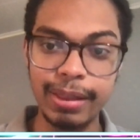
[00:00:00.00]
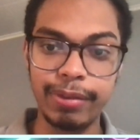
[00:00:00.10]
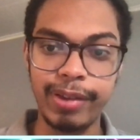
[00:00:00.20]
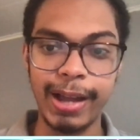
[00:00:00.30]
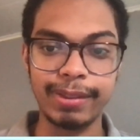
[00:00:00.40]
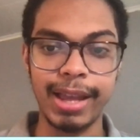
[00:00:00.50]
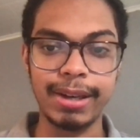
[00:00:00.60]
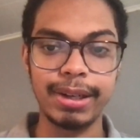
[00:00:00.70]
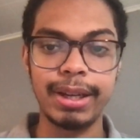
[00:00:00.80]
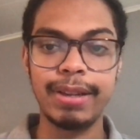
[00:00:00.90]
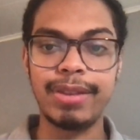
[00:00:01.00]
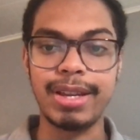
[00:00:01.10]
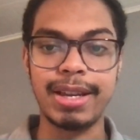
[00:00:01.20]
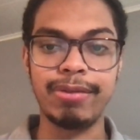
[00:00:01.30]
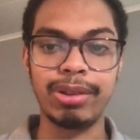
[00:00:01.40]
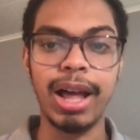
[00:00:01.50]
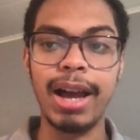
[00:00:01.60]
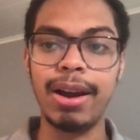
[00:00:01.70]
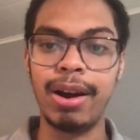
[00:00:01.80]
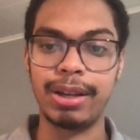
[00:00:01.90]
the fact that they can
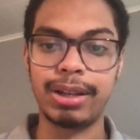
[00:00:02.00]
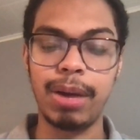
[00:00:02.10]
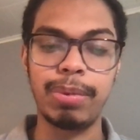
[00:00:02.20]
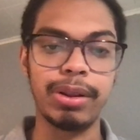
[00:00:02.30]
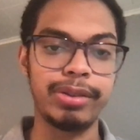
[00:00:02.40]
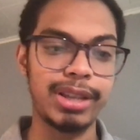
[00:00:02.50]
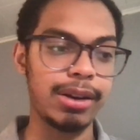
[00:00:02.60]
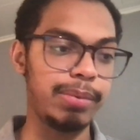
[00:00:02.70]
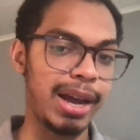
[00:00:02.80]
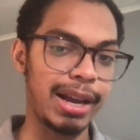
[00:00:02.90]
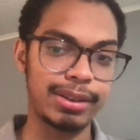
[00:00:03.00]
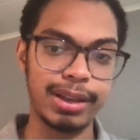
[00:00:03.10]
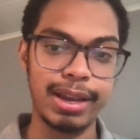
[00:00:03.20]
rely on a couple of center backs